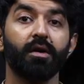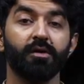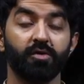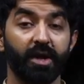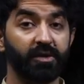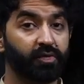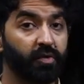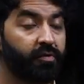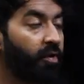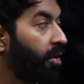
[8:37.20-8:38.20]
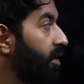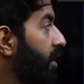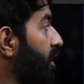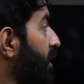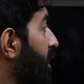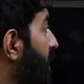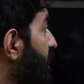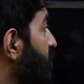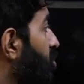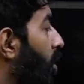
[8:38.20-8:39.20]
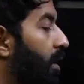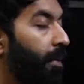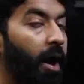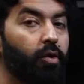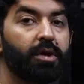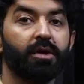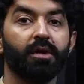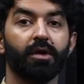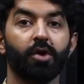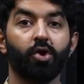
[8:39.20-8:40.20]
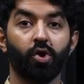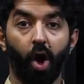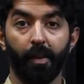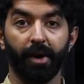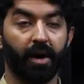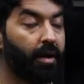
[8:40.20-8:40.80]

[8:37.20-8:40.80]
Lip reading: So let's move forward. Let's talk about comma.